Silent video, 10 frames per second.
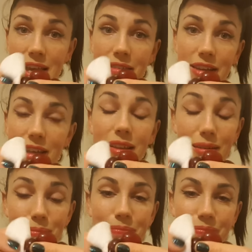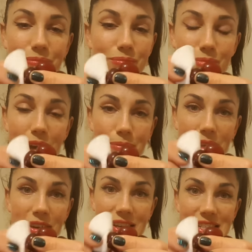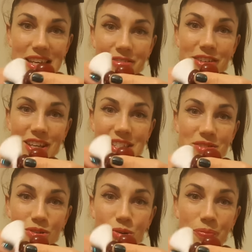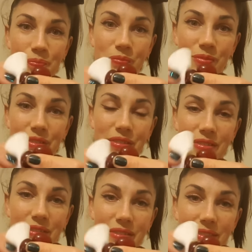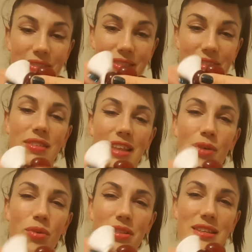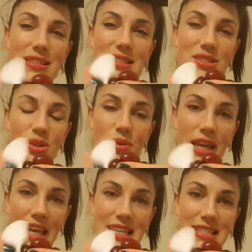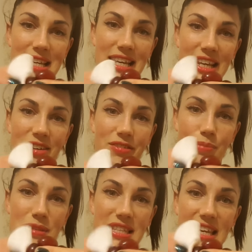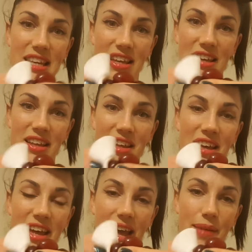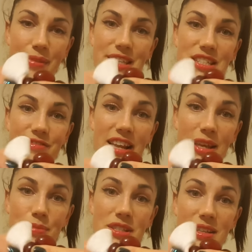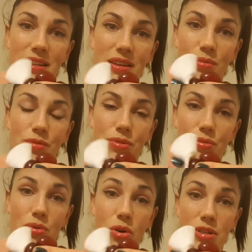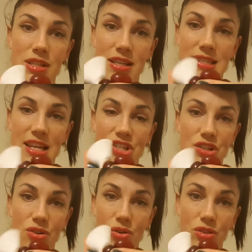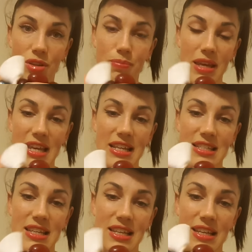area. Might be an idea first of all. Now what this is doing is taking off the patina um, that's developed through oxidation on the bead